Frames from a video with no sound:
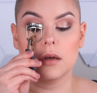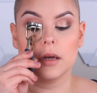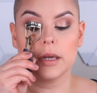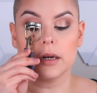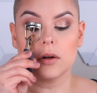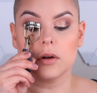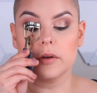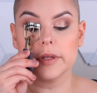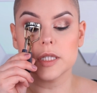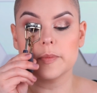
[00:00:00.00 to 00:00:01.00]
I gotta
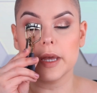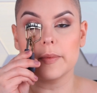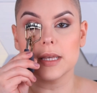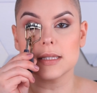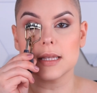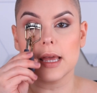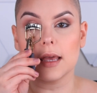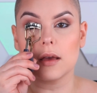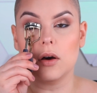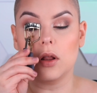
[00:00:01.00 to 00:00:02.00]
curl these babies
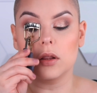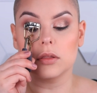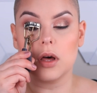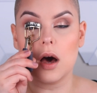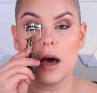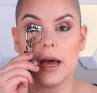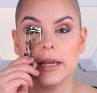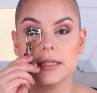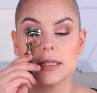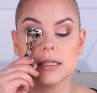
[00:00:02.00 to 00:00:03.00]
like a
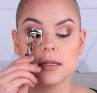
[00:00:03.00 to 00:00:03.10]
lot.